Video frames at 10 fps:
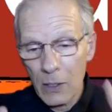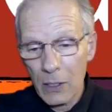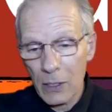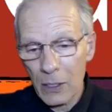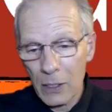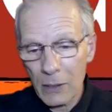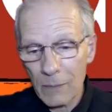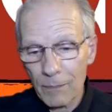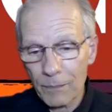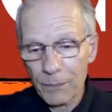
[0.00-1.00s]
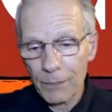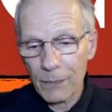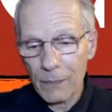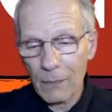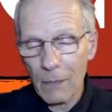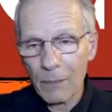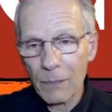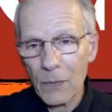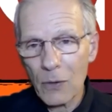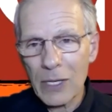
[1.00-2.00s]

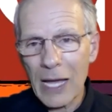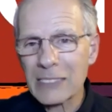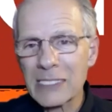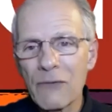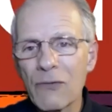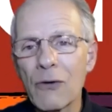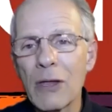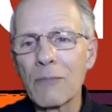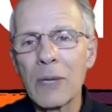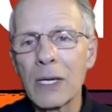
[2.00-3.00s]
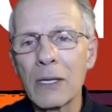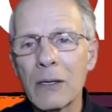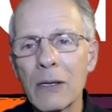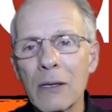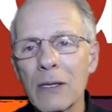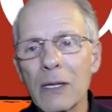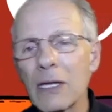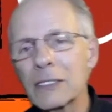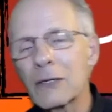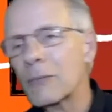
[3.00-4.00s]
You only got 7 or 8 men.
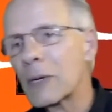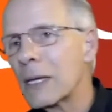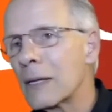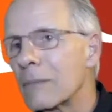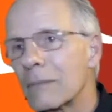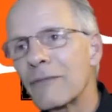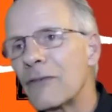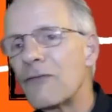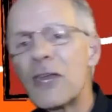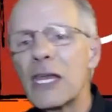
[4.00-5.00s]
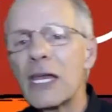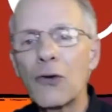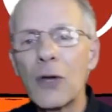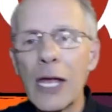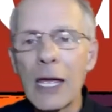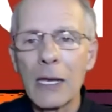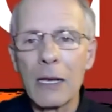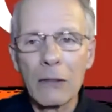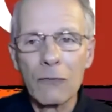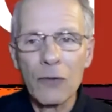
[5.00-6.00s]
This could be 1,500 head,
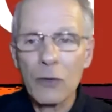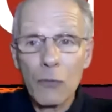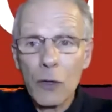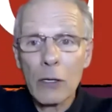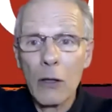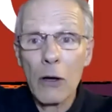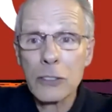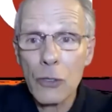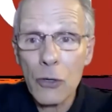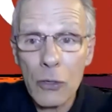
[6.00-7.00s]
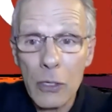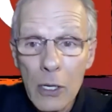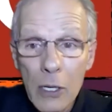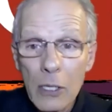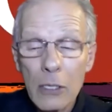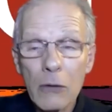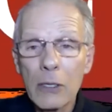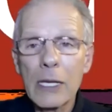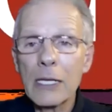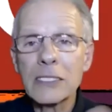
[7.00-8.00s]
a very, very large herd. You
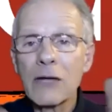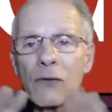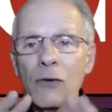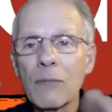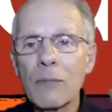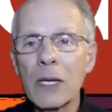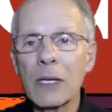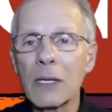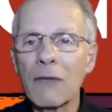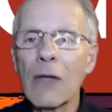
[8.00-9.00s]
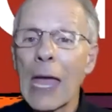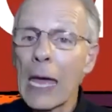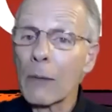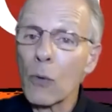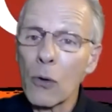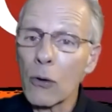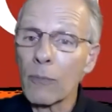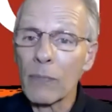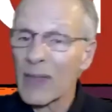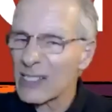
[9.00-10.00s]
only need 7 or 8 men. If you had
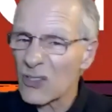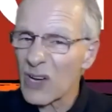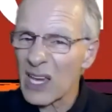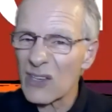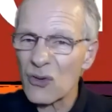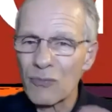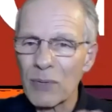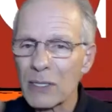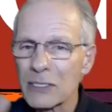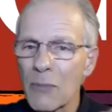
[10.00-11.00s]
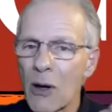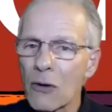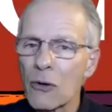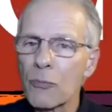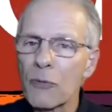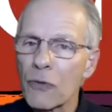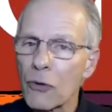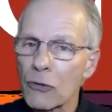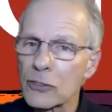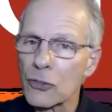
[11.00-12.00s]
more, that's okay too, but a small group, if you
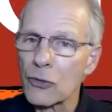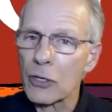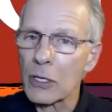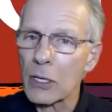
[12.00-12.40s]
know what you're doing,